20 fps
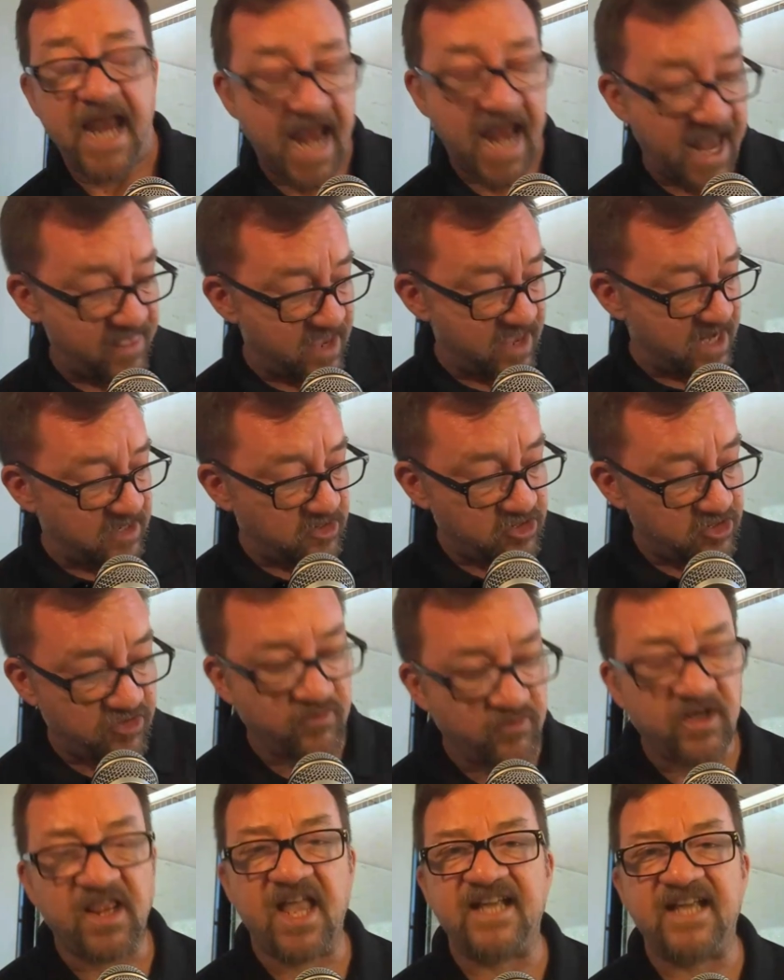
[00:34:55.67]
And then
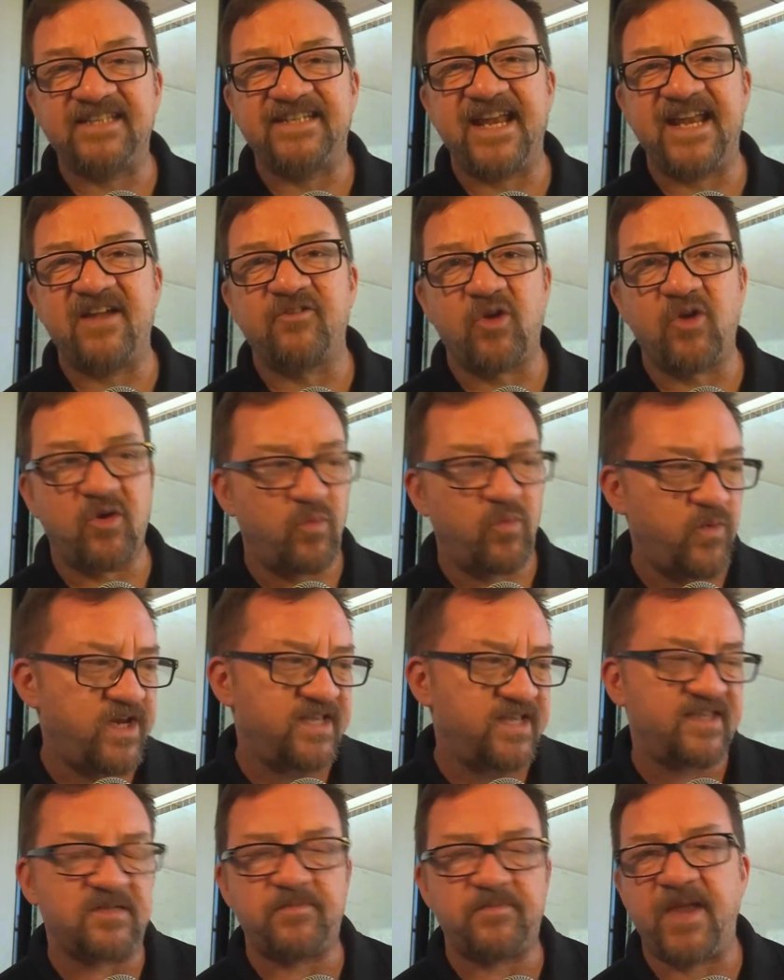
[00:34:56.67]
three lines down going, we
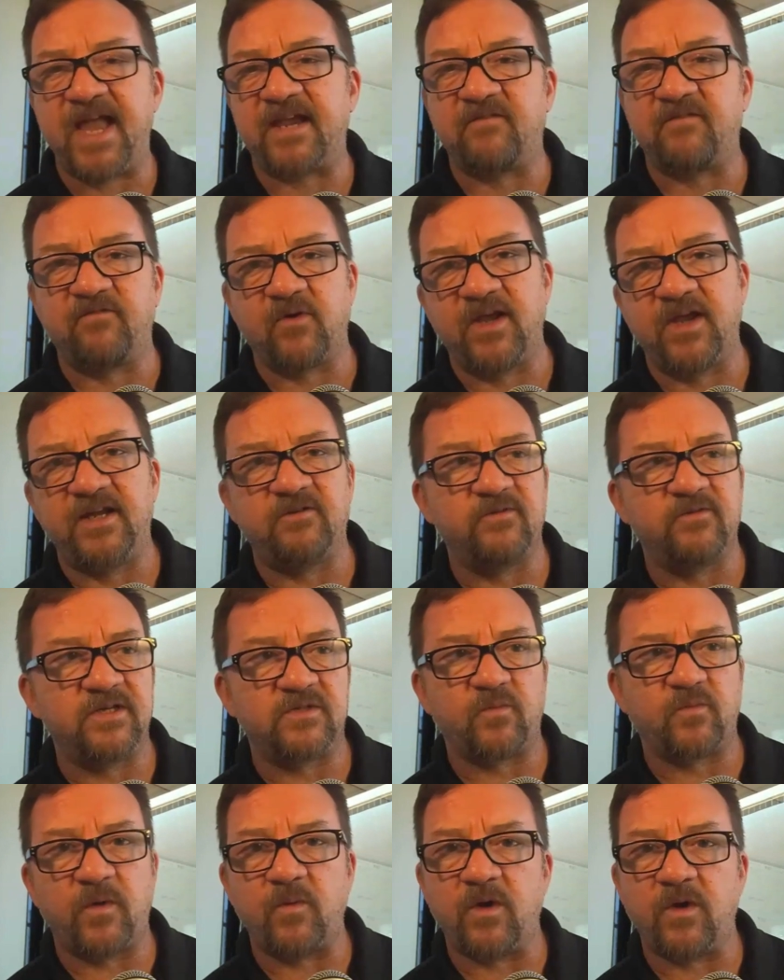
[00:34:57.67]
get this back for any
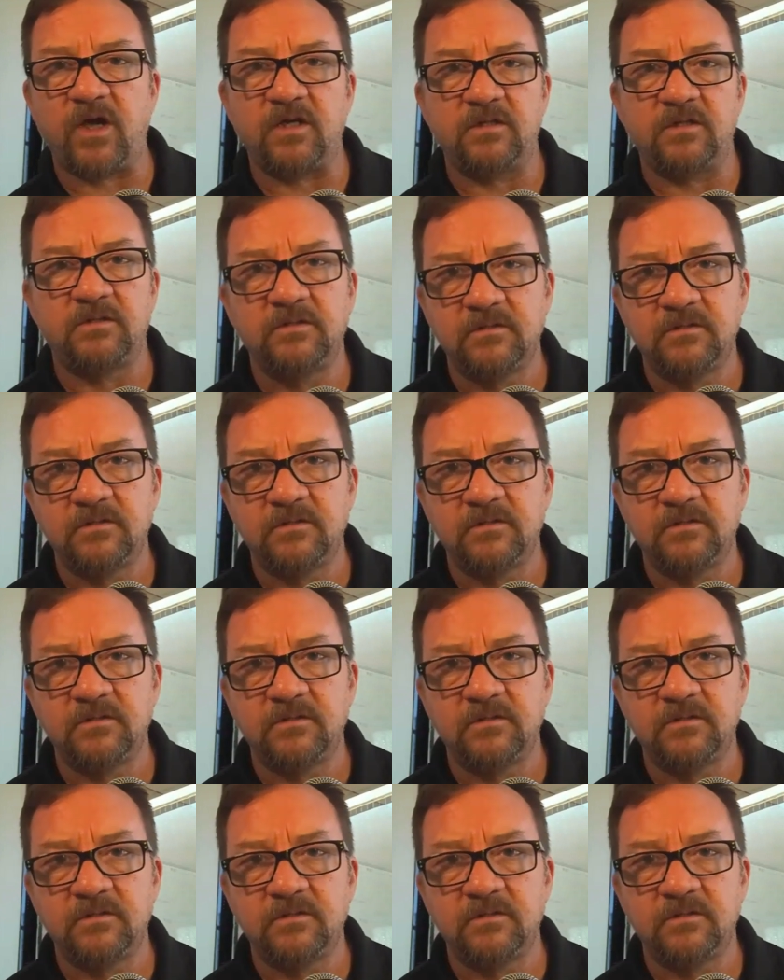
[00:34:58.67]
reason we want.